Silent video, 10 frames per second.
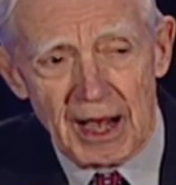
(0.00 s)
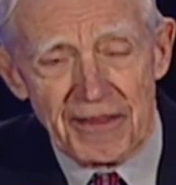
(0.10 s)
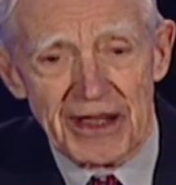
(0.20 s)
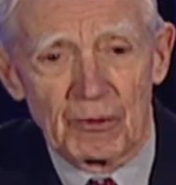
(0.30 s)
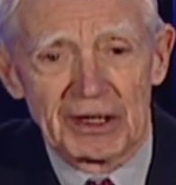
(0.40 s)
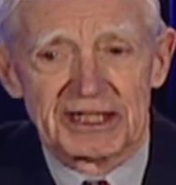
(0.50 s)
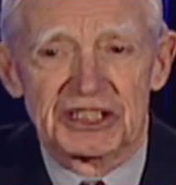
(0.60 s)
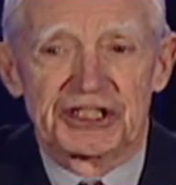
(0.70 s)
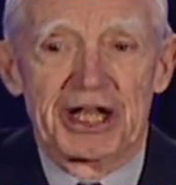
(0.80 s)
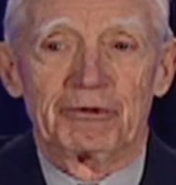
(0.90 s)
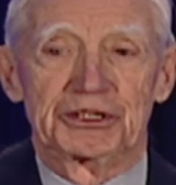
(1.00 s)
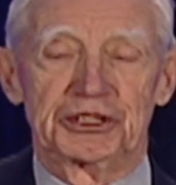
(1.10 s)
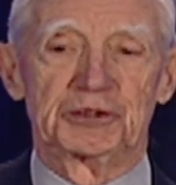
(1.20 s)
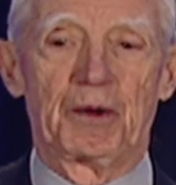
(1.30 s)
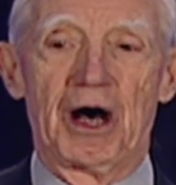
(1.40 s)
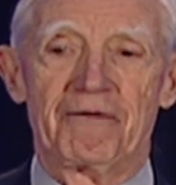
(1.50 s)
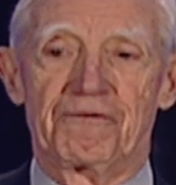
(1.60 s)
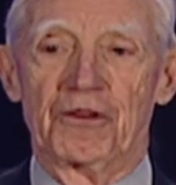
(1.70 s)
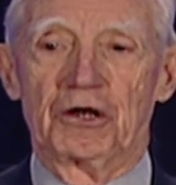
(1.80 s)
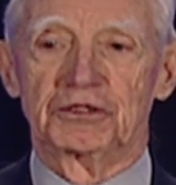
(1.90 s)
I think what distinguishes Bob,
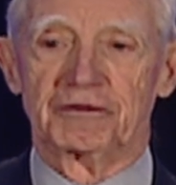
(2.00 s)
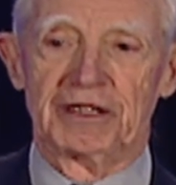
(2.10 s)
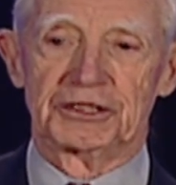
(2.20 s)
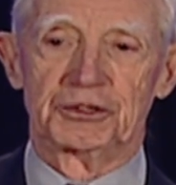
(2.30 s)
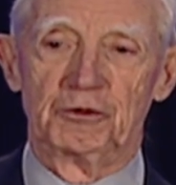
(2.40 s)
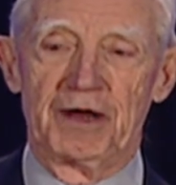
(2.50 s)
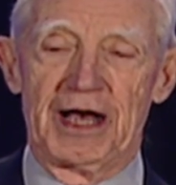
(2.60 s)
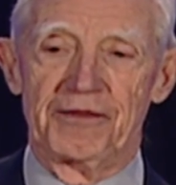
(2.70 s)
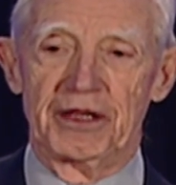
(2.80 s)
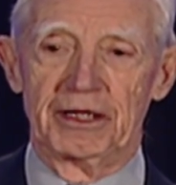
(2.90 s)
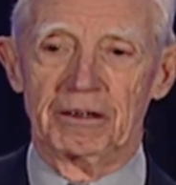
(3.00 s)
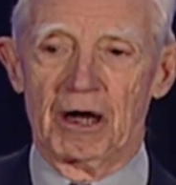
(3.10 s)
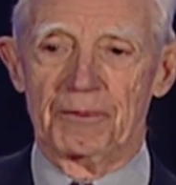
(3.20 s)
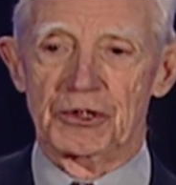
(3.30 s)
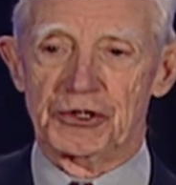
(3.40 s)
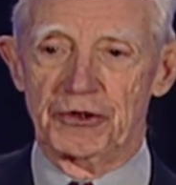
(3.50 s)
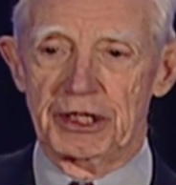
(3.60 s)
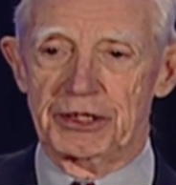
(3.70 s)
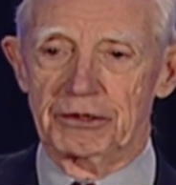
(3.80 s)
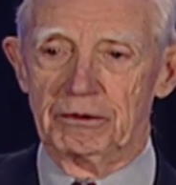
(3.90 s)
for those of us who've had the opportunity
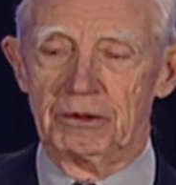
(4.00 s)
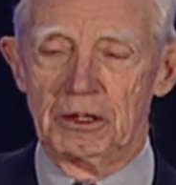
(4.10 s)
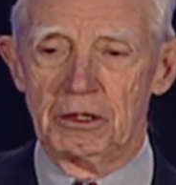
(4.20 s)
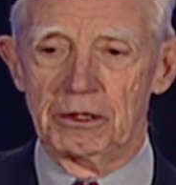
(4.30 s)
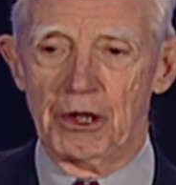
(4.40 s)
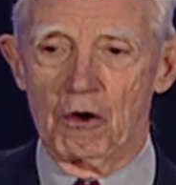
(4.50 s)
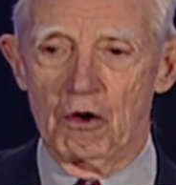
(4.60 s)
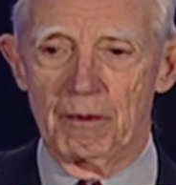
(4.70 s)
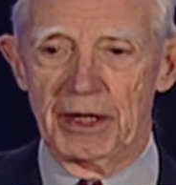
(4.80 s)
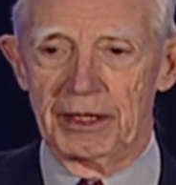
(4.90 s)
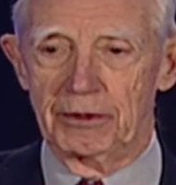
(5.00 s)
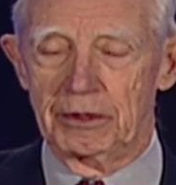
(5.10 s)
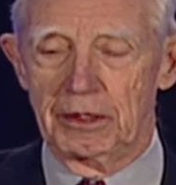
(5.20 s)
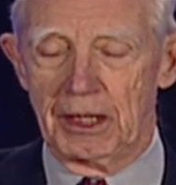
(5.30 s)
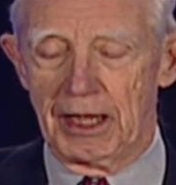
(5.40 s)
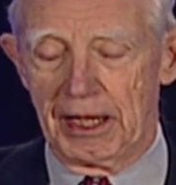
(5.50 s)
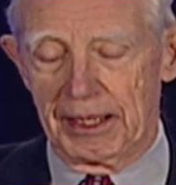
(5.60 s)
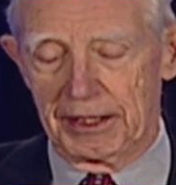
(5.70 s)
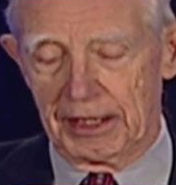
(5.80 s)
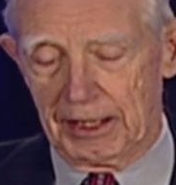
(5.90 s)
to know him
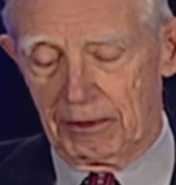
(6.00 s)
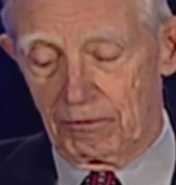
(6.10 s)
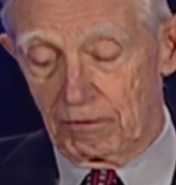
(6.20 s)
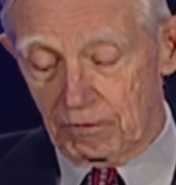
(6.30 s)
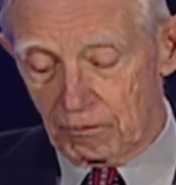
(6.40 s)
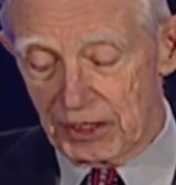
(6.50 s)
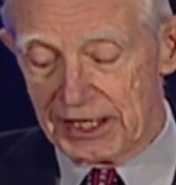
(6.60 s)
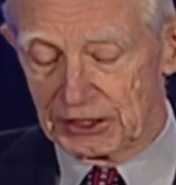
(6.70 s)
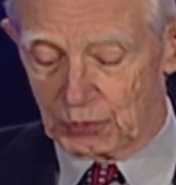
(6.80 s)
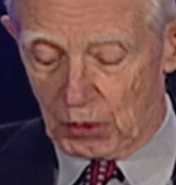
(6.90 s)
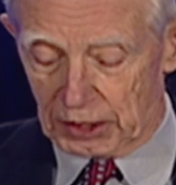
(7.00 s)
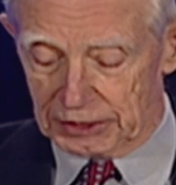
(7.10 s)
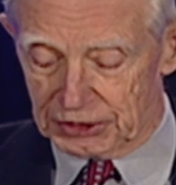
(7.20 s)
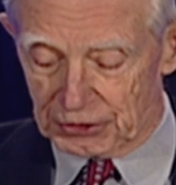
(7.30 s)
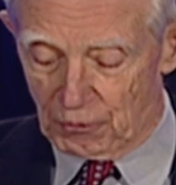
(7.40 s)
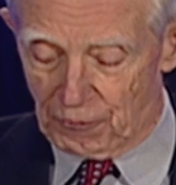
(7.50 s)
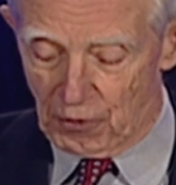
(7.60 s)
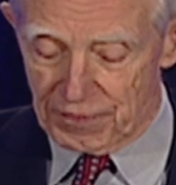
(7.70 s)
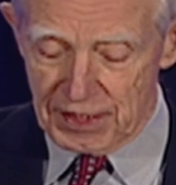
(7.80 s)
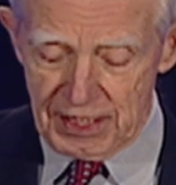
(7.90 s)
and read his work and so forth,